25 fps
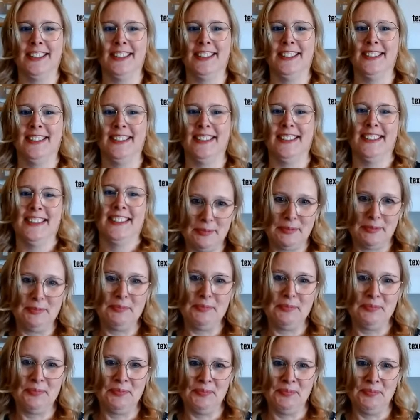
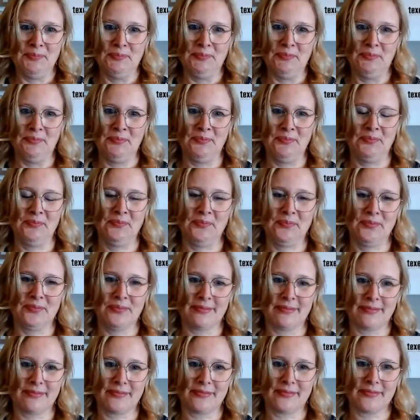
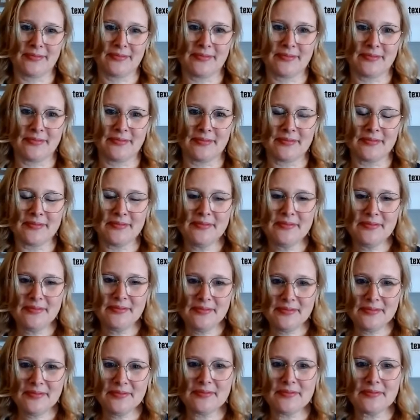
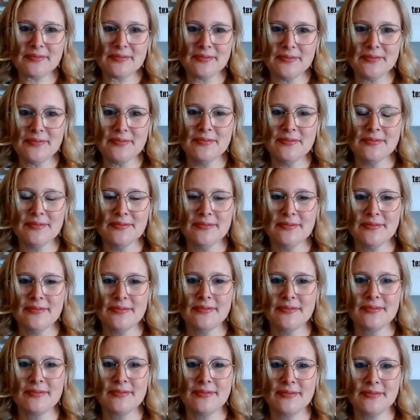
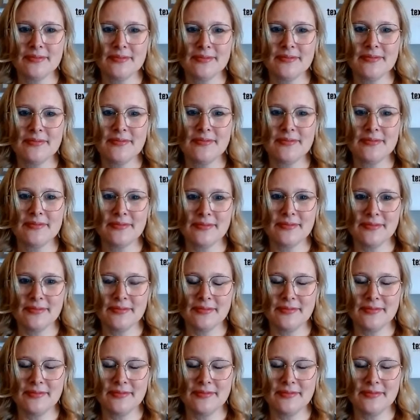No words are spoken by the person on screen.